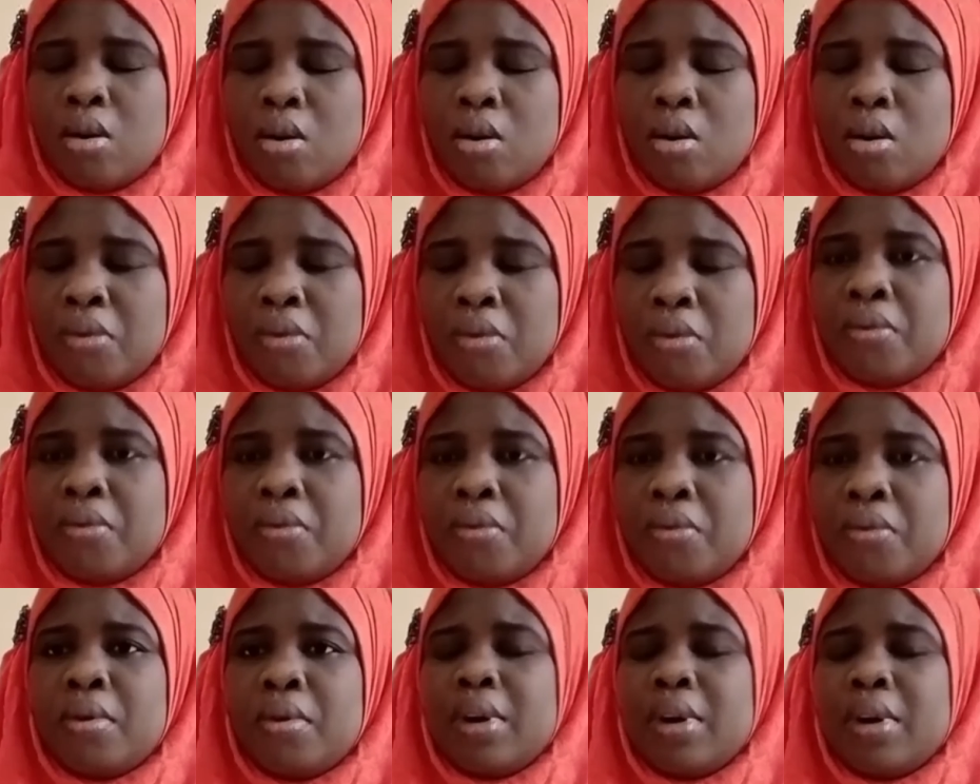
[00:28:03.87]
of
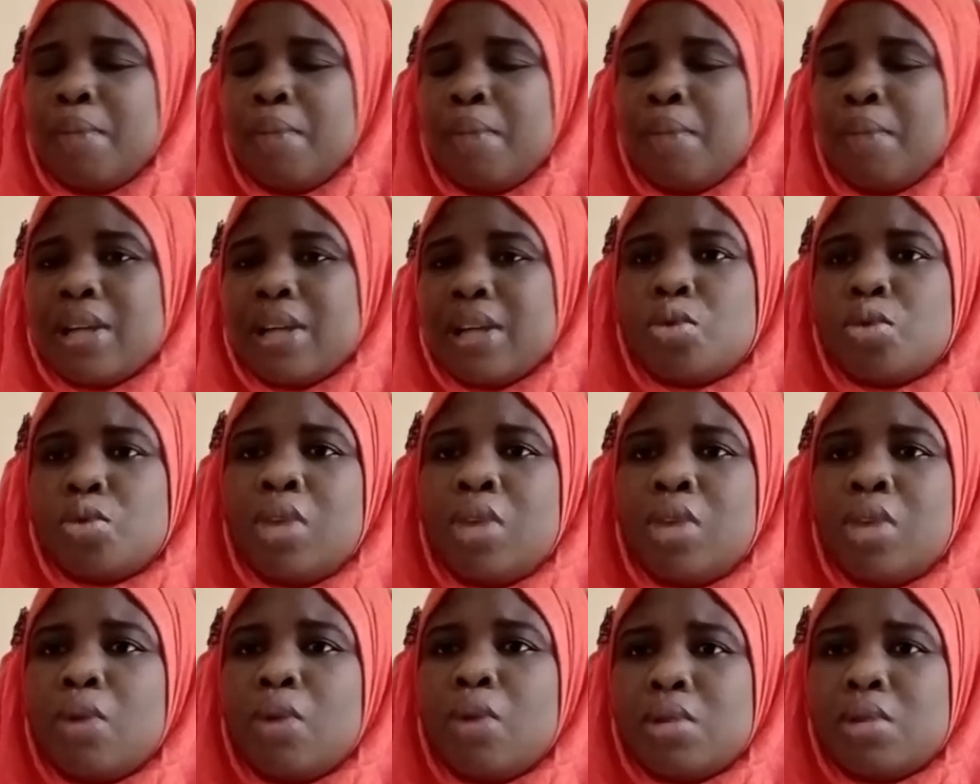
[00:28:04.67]
a
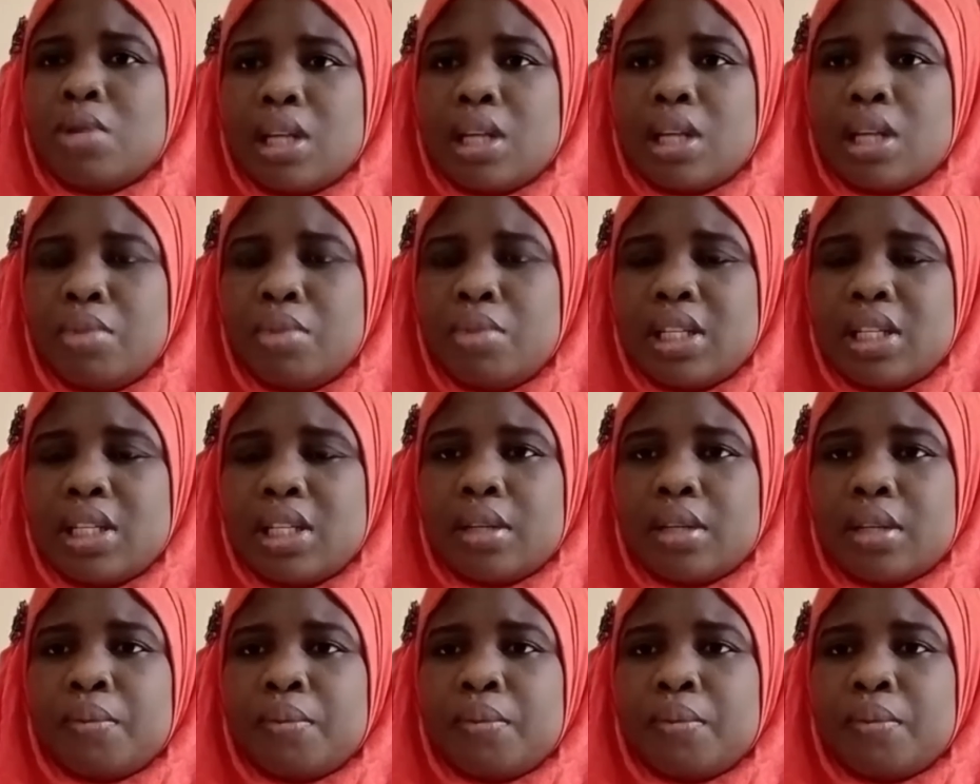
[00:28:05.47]
particular water body.